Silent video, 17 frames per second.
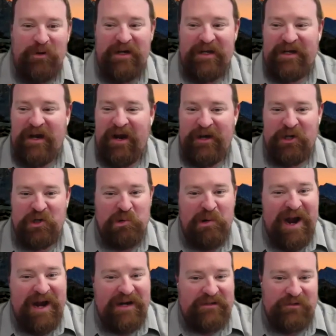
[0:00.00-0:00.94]
it kind of
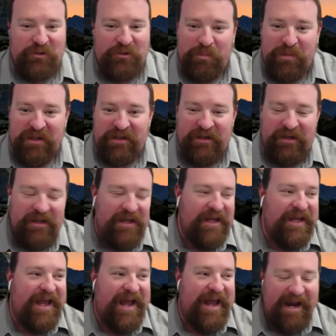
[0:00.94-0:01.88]
crack a little bit,
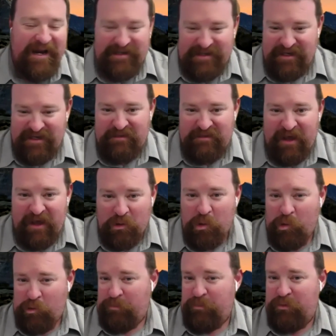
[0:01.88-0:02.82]
and getting that
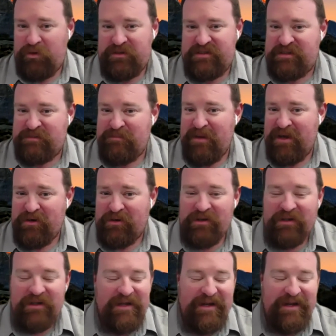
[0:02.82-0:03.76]
old book
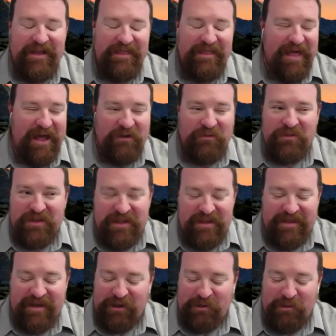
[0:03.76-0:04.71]
smell.
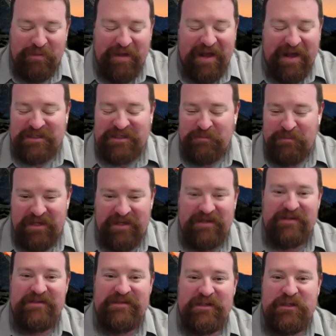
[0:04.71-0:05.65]
That to me
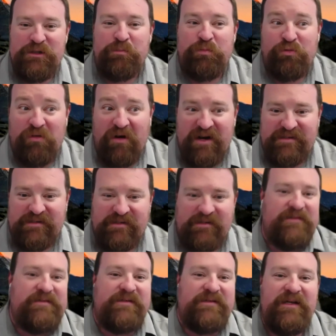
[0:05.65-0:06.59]
is
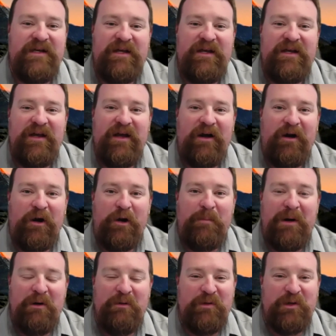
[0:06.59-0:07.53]
priceless. I
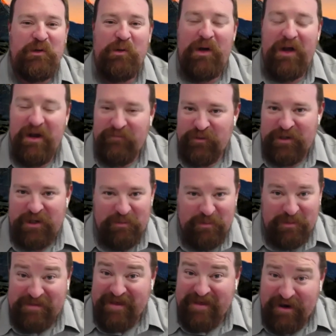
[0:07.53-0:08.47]
don't think you'll ever get
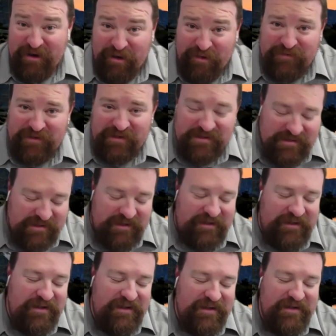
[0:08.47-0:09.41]
rid of that,
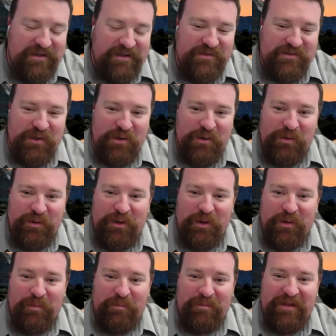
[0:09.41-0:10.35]
obviously. So
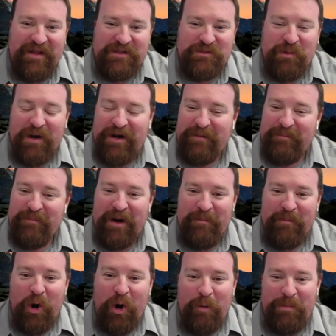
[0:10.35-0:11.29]
that's why
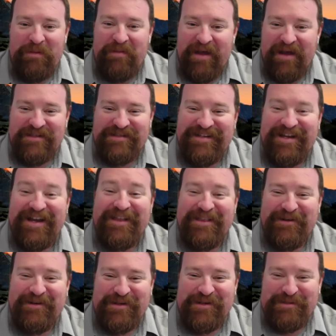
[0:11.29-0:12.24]
I'm hoping that
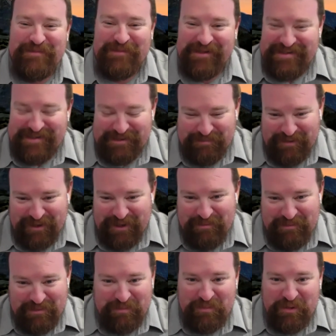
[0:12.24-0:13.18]
there it is. Melissa's playing
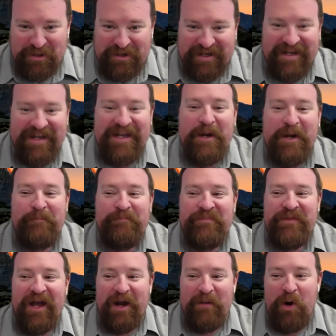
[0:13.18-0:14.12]
with her book.
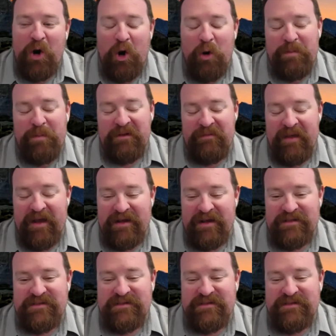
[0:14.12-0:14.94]
I'm hoping that